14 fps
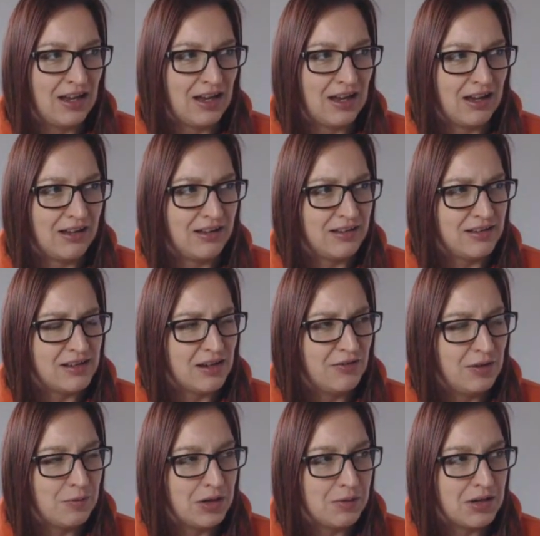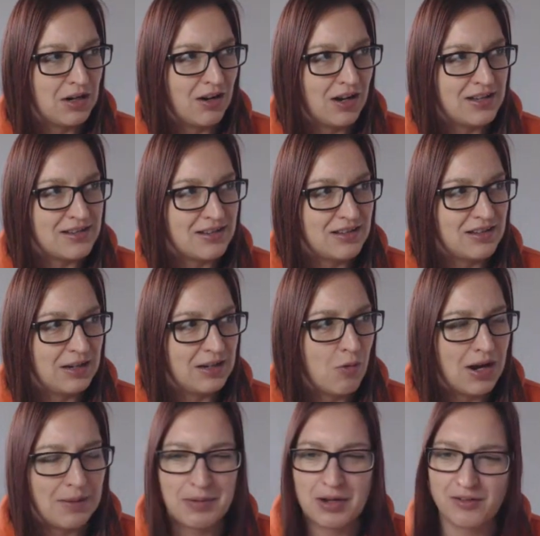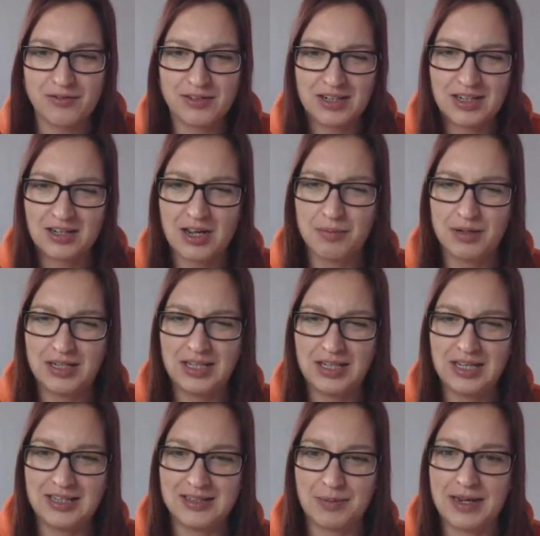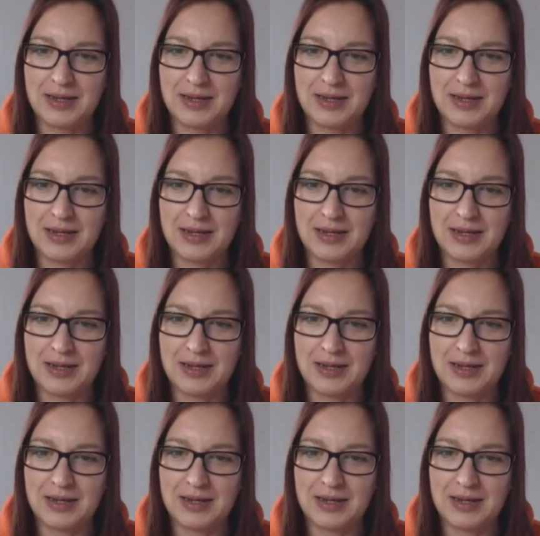And I think one of my clients, do they wipe it after like a couple of years,